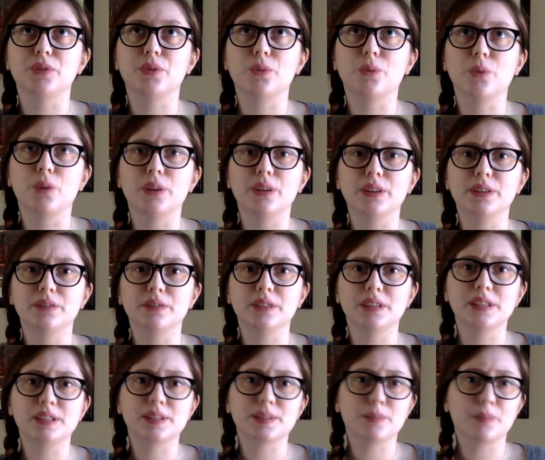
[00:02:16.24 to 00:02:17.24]
one of
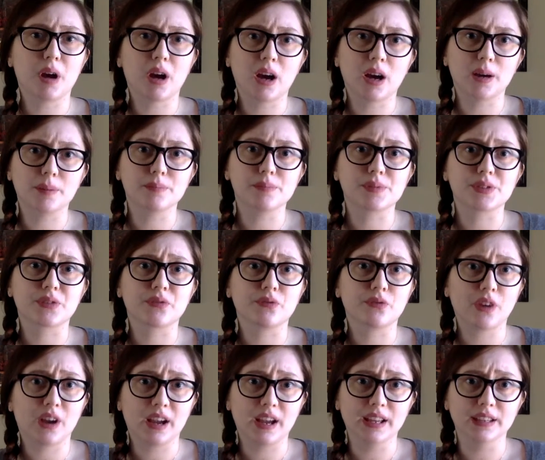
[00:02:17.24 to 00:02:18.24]
his mom's
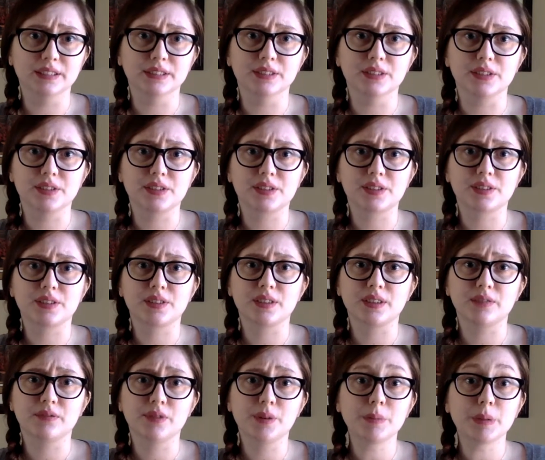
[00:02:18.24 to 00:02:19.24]
friends
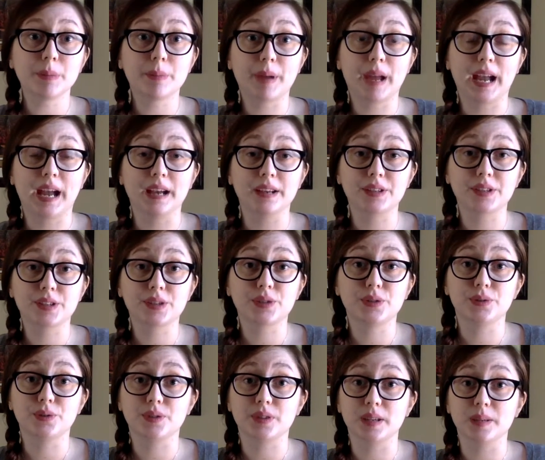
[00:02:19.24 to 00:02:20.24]
from the past,
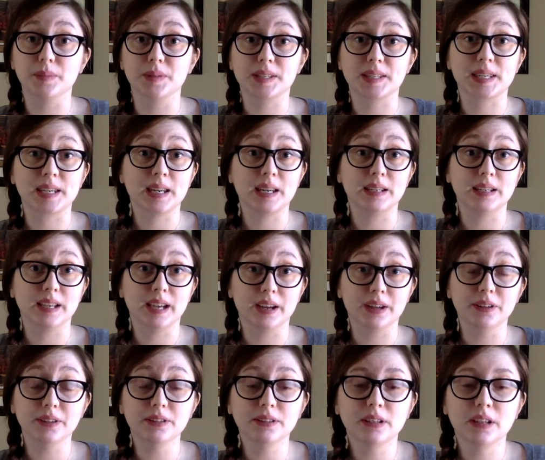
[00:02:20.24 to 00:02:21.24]
whose name is
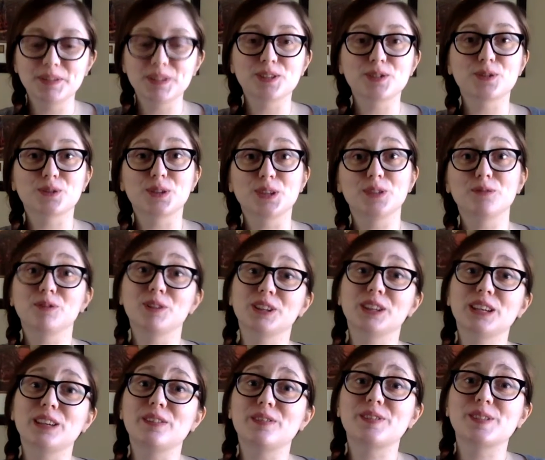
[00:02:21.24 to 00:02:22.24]
Danielle. Mrs. Greenwood
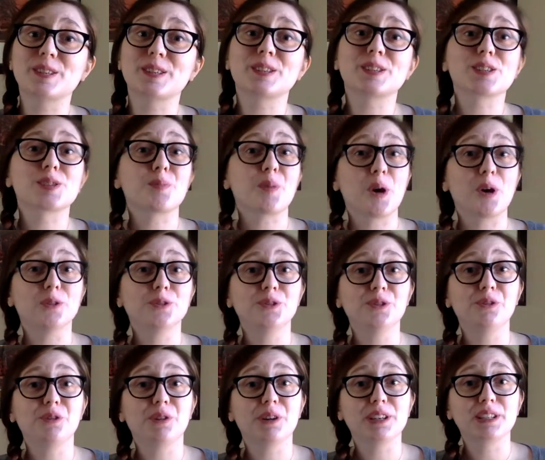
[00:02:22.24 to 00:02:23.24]
lives in a small New
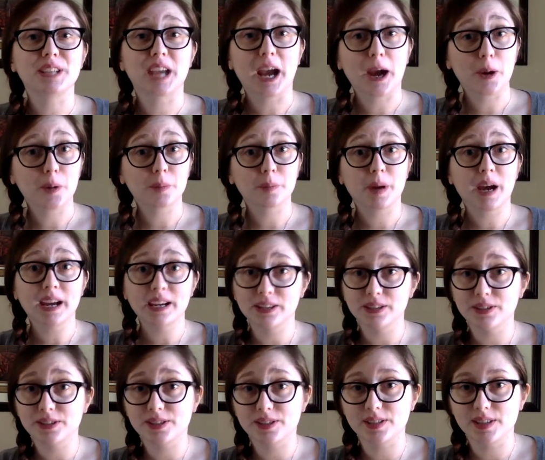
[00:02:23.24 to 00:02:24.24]
York town by
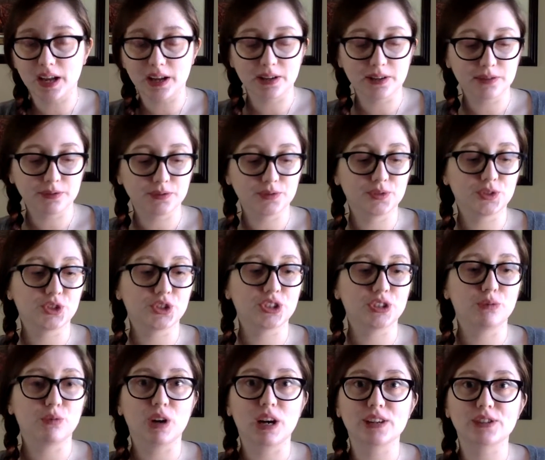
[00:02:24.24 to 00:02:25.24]
herself. She
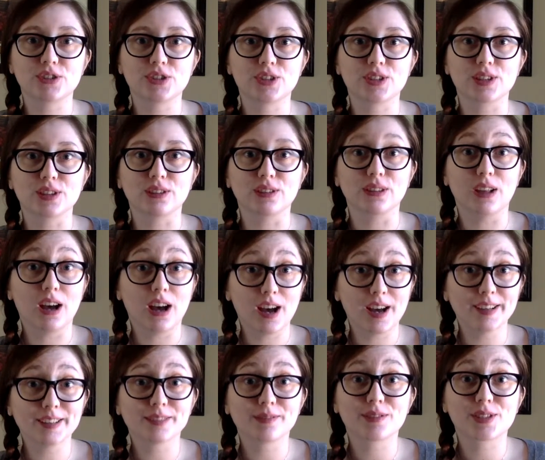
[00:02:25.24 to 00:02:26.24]
watches a
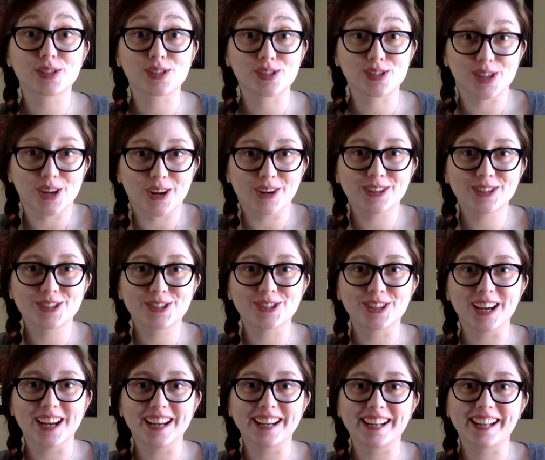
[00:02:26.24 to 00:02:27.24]
lot of Star
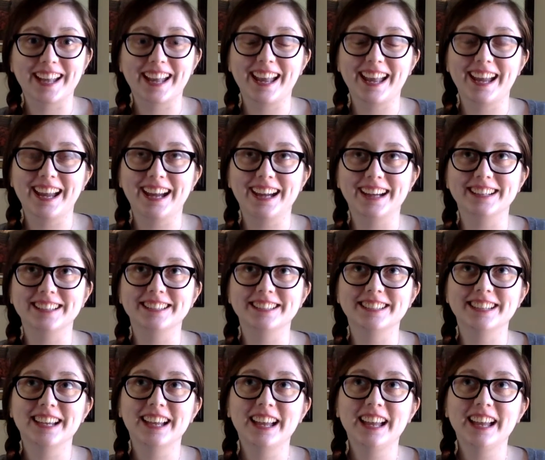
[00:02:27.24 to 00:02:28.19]
Trek, and